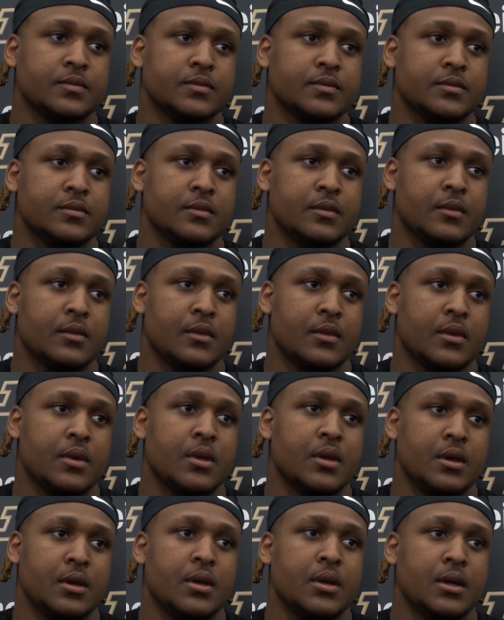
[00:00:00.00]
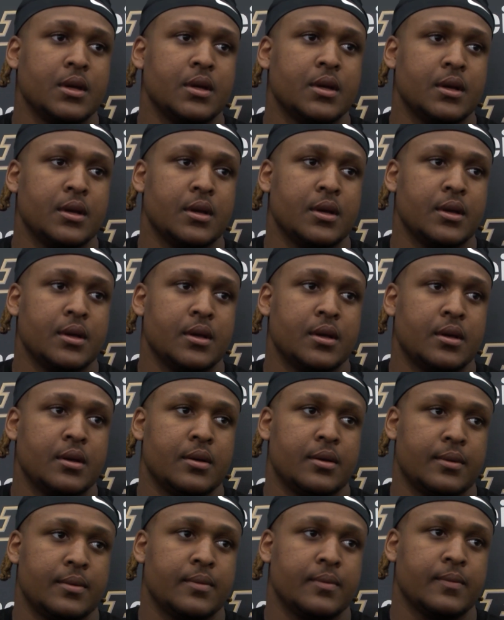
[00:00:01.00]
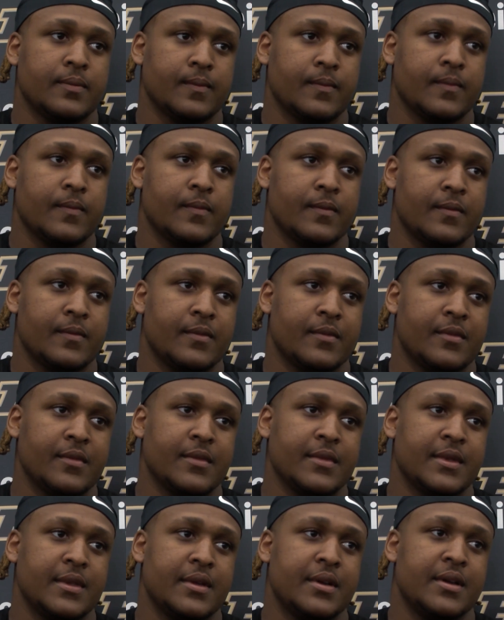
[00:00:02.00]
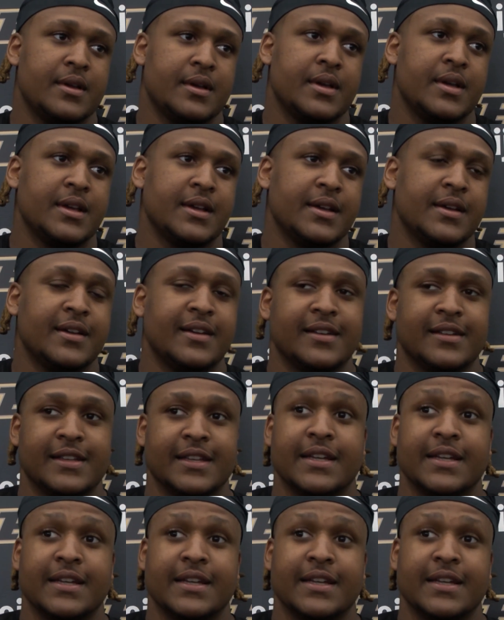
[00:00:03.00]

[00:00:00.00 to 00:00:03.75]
you're third at Purdue. I mean, feel like you're a leader up front on that defense.